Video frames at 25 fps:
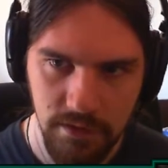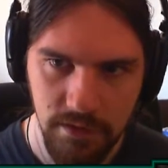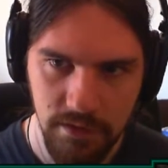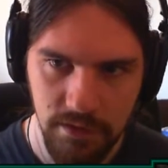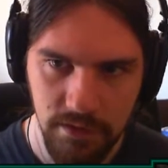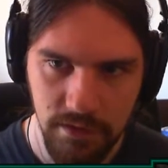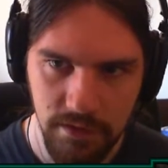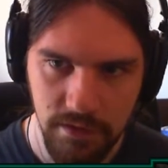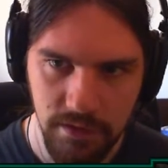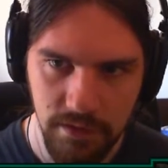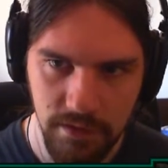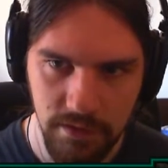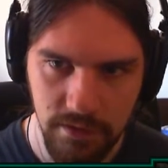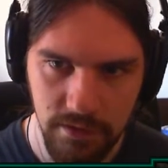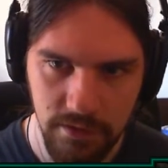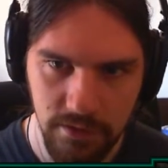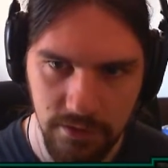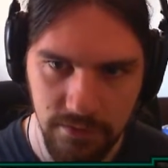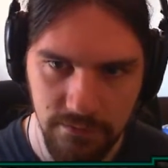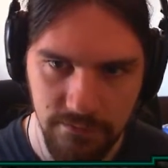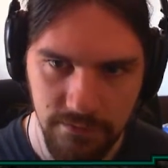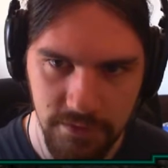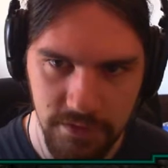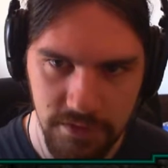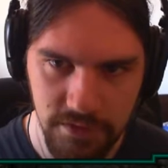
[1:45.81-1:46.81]
A
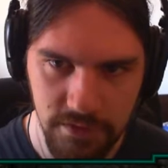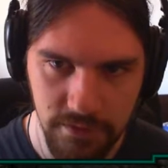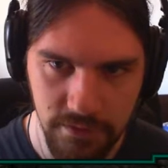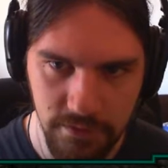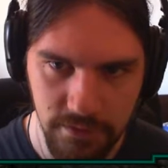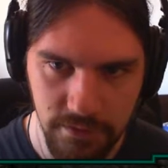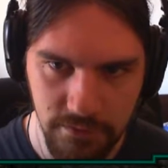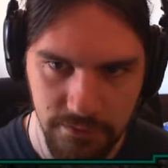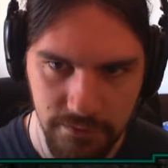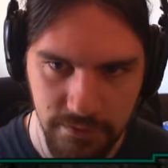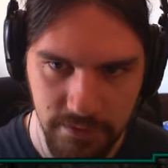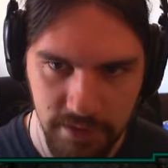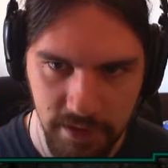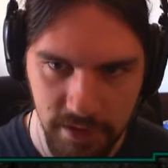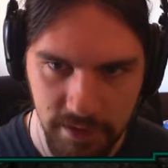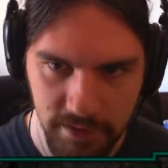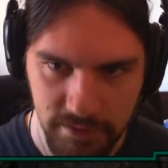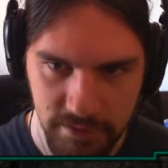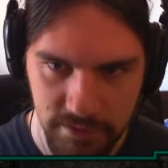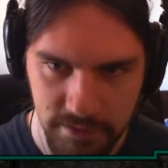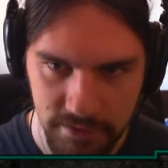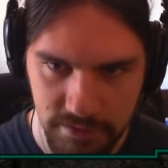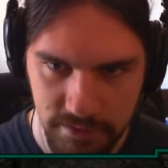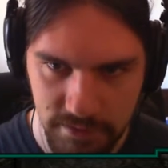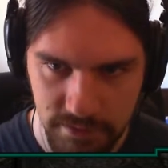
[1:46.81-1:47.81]
good visual cue for
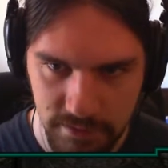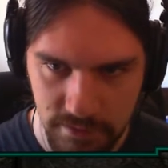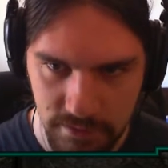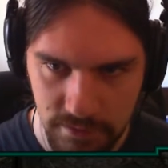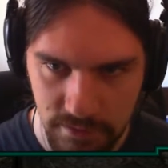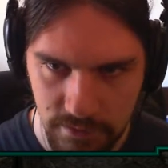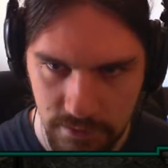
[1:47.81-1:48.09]
that is